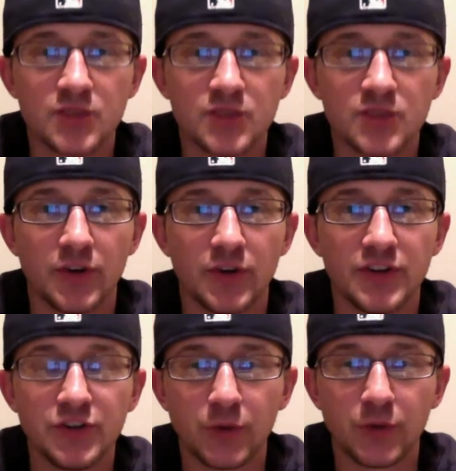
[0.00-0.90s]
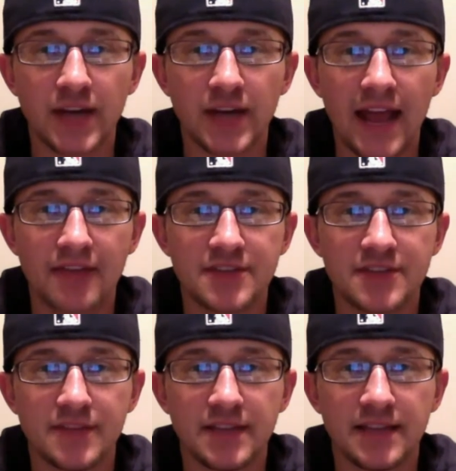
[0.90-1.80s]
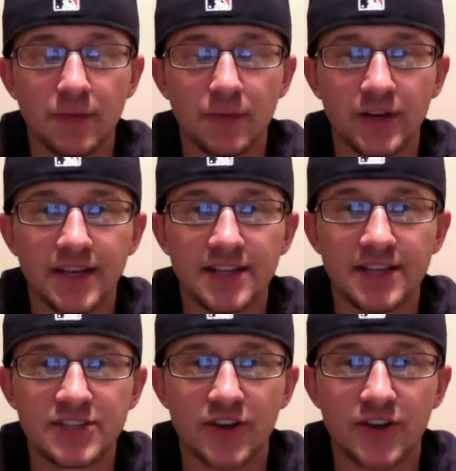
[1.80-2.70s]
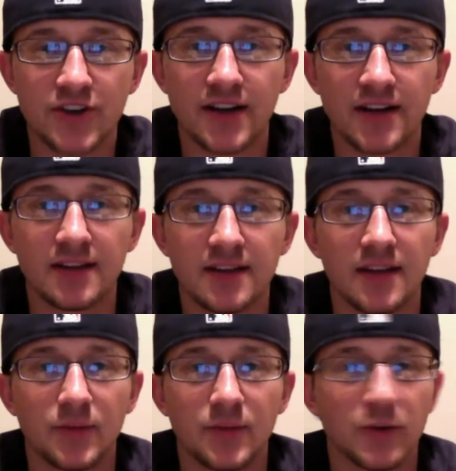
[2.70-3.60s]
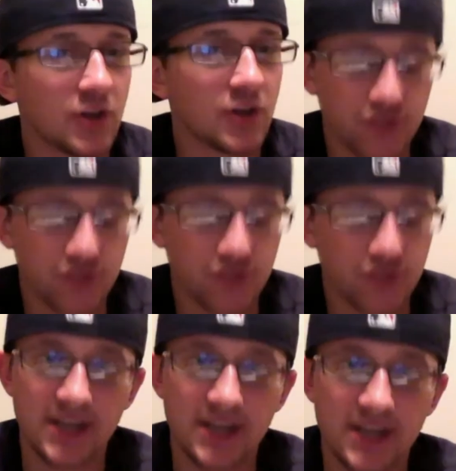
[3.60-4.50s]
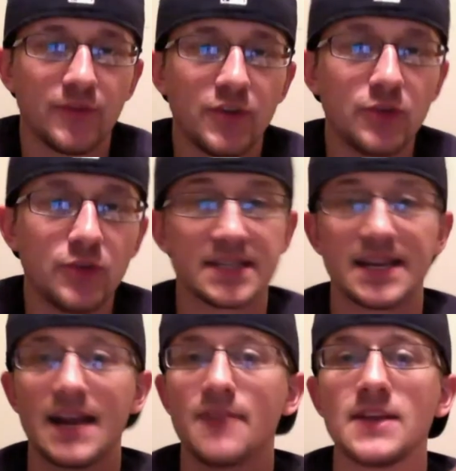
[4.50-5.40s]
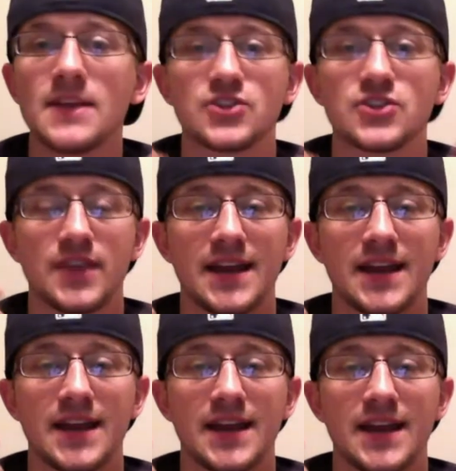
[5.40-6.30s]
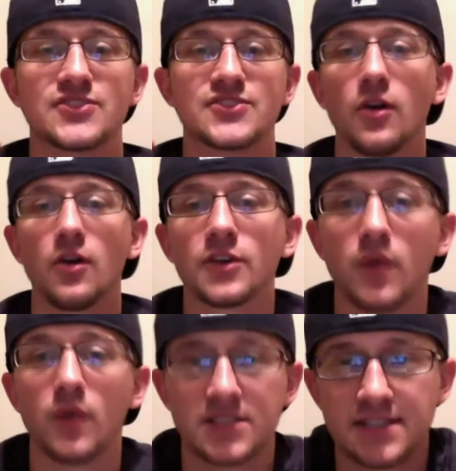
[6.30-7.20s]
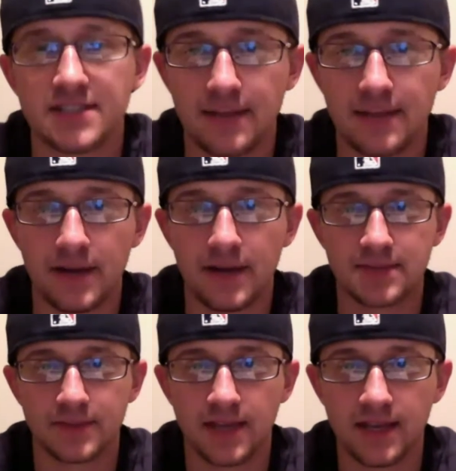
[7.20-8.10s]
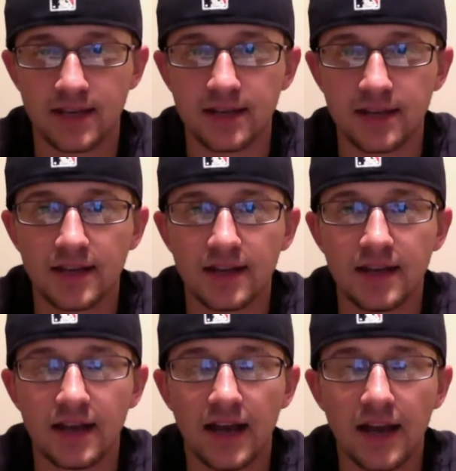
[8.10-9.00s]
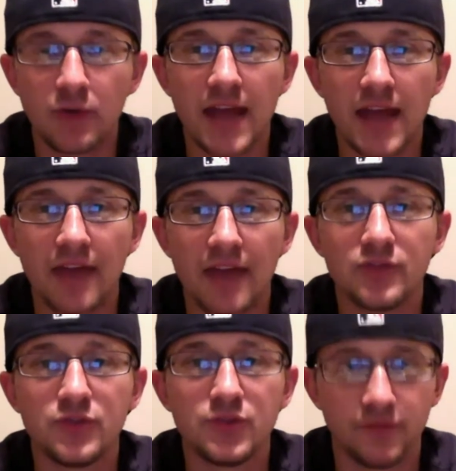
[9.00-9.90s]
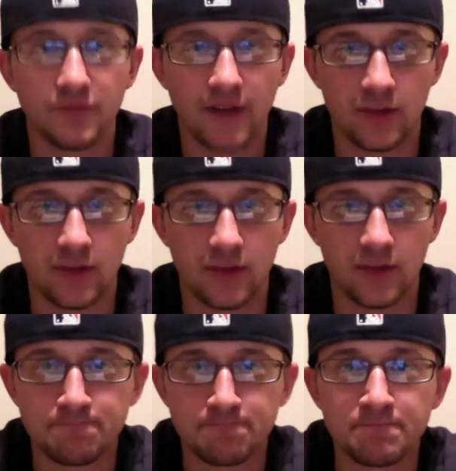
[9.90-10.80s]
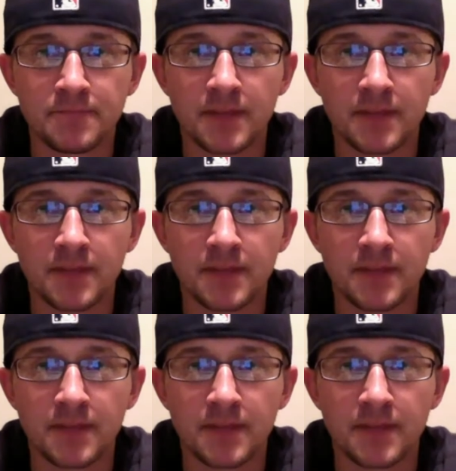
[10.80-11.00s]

So what we're going to do, we're going to have something that we're going to get started on. We're going to go straight into the review, but to kind of make sure that I answer all the questions that I possibly can, I'm going to have you do the following.